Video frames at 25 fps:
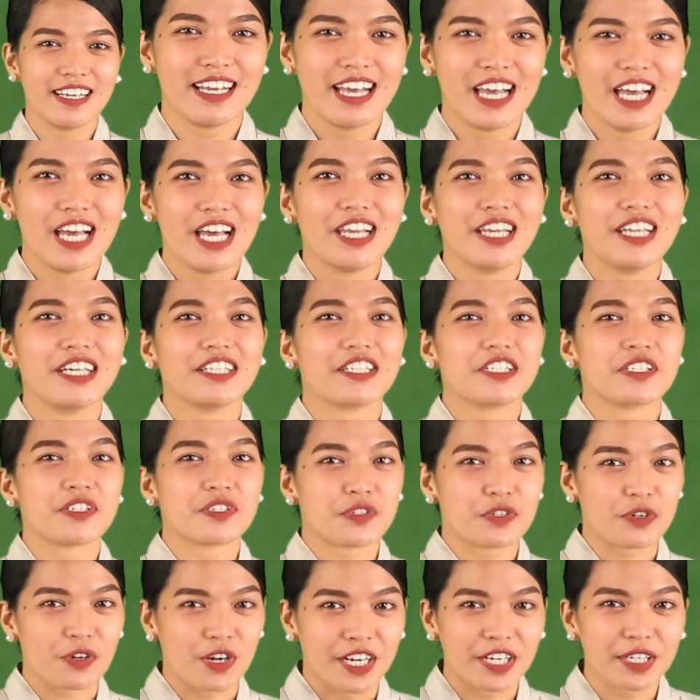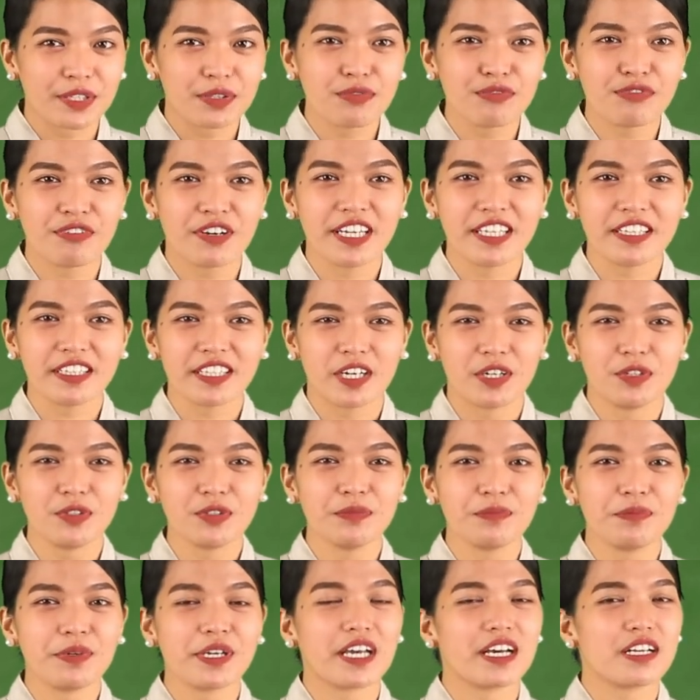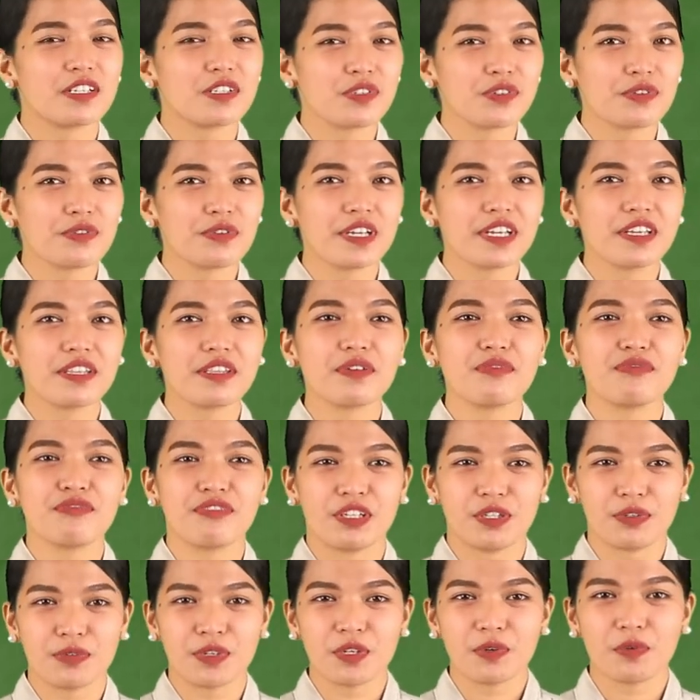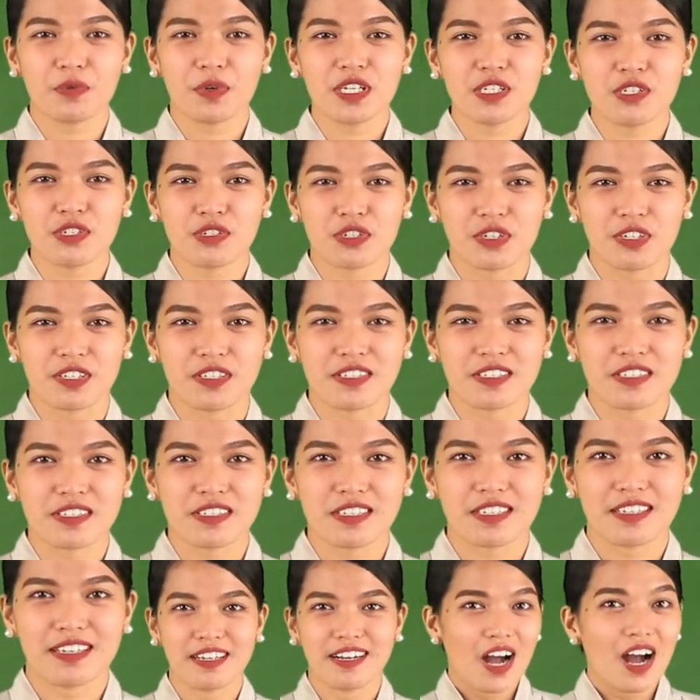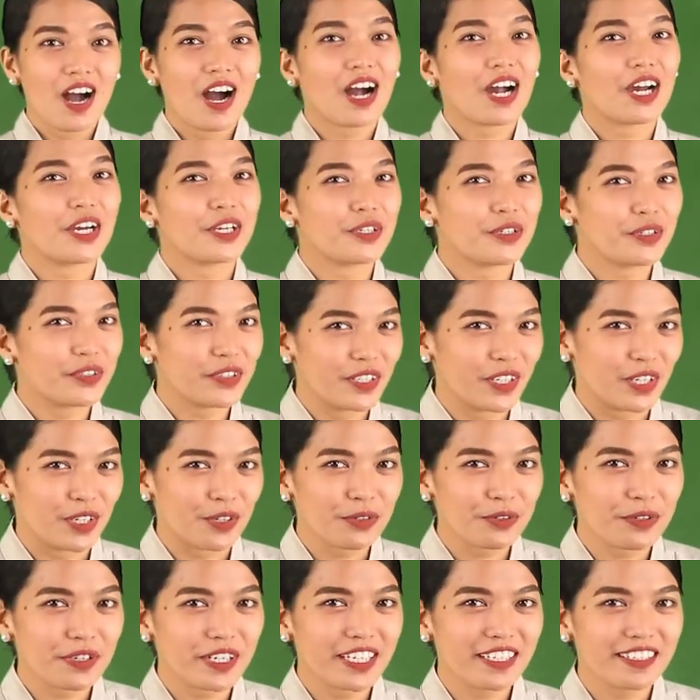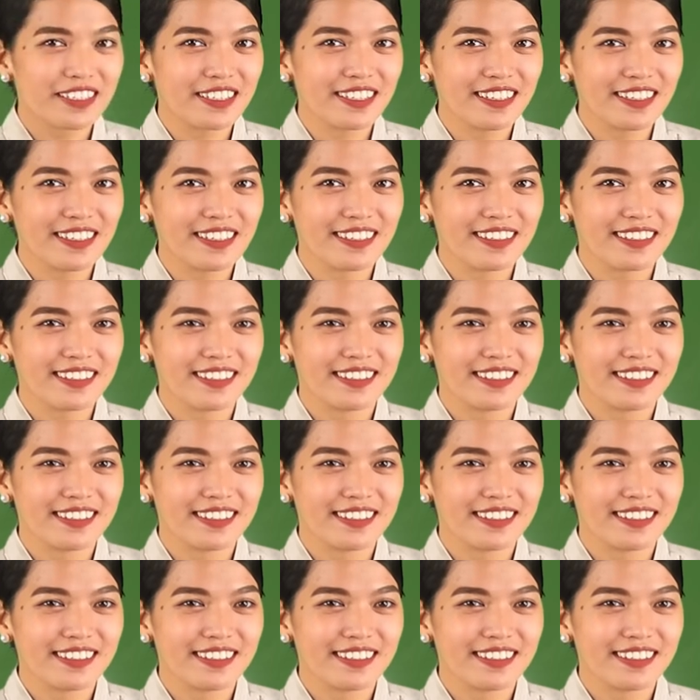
Let us try to find out by answering the following questions. Are you now ready?